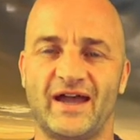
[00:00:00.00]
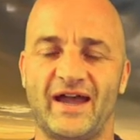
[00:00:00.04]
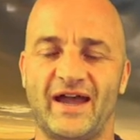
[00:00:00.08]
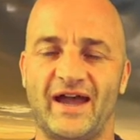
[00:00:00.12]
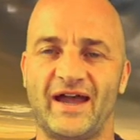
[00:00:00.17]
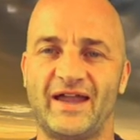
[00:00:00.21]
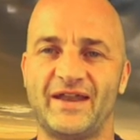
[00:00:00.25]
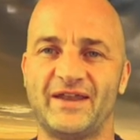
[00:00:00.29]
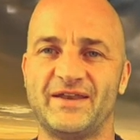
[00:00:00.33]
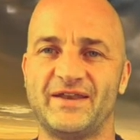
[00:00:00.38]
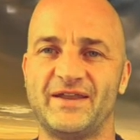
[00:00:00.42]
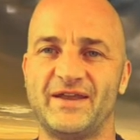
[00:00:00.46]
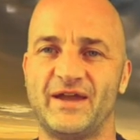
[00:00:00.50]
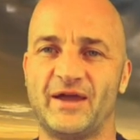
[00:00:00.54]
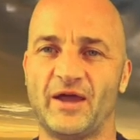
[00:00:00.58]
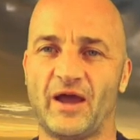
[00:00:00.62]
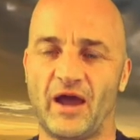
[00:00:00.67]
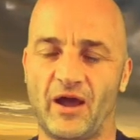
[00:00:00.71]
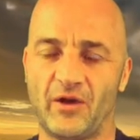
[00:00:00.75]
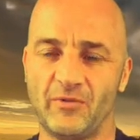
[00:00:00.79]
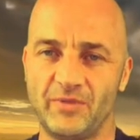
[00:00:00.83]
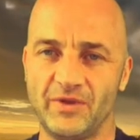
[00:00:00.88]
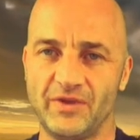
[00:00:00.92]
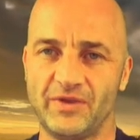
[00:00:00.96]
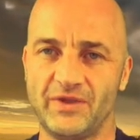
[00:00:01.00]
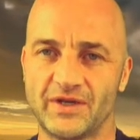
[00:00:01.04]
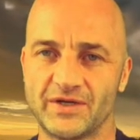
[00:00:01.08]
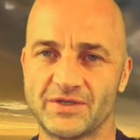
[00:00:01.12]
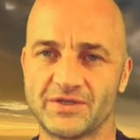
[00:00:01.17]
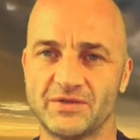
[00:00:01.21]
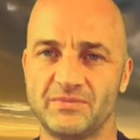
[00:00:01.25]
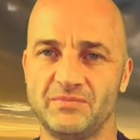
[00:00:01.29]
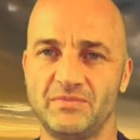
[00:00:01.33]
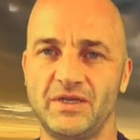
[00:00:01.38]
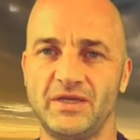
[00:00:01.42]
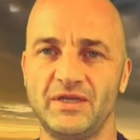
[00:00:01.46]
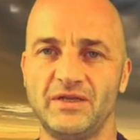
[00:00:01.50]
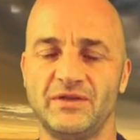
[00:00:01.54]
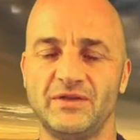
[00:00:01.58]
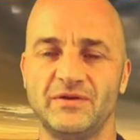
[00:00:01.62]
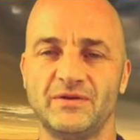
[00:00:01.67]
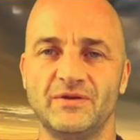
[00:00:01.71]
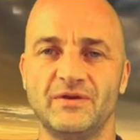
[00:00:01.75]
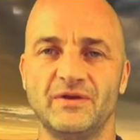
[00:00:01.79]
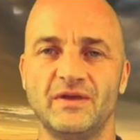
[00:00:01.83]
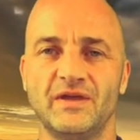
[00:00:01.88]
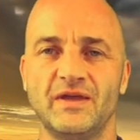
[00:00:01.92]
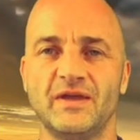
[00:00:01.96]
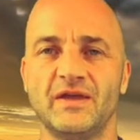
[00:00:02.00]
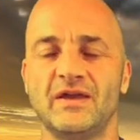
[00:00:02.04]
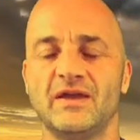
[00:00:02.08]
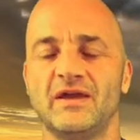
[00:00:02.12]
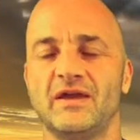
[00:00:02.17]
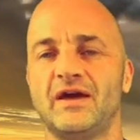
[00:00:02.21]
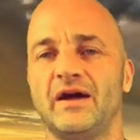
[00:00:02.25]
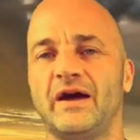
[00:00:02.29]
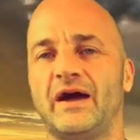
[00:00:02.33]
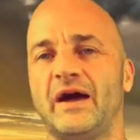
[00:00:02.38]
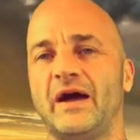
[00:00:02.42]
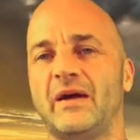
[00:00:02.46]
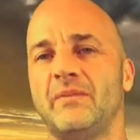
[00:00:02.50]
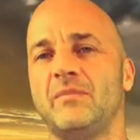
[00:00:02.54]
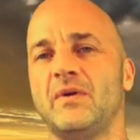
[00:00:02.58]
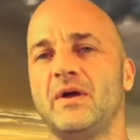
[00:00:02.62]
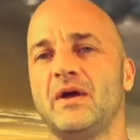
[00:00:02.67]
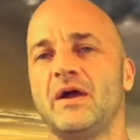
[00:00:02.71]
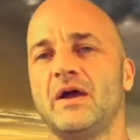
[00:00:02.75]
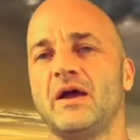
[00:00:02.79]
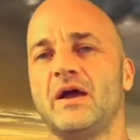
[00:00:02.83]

and I'll be there to meet you. And